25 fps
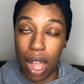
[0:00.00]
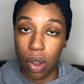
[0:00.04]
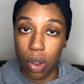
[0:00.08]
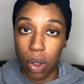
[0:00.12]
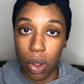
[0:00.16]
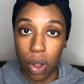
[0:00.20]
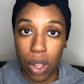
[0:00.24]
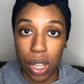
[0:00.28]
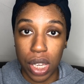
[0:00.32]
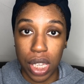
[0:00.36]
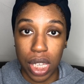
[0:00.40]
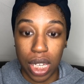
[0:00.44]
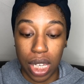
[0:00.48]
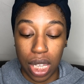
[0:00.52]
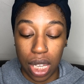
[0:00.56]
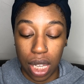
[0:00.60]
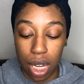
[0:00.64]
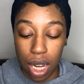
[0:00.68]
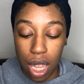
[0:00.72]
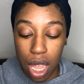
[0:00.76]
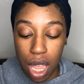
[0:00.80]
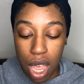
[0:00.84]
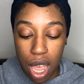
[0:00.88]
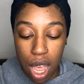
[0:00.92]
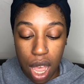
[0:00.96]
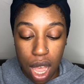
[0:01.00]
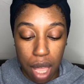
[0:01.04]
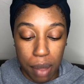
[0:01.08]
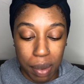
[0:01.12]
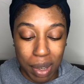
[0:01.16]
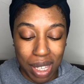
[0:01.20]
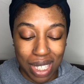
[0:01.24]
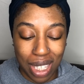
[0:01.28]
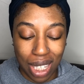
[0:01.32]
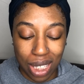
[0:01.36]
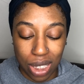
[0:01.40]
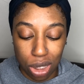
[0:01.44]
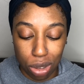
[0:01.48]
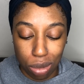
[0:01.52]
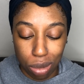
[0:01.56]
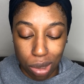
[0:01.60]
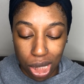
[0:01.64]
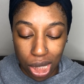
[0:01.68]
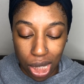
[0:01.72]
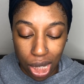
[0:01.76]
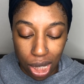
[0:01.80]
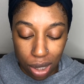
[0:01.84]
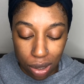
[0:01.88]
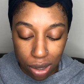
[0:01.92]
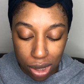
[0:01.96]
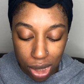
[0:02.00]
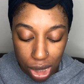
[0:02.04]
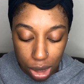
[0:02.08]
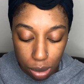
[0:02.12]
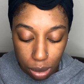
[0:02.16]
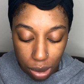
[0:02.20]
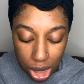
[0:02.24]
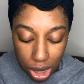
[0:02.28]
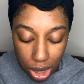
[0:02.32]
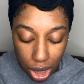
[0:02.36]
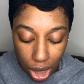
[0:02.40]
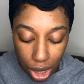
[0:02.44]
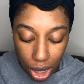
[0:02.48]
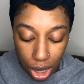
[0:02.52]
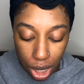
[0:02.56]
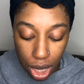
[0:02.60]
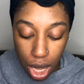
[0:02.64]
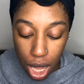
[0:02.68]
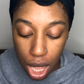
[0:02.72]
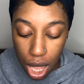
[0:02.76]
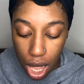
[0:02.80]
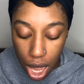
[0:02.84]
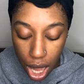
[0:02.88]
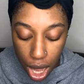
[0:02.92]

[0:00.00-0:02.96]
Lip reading: alcohol in it because that just really irritates my skin.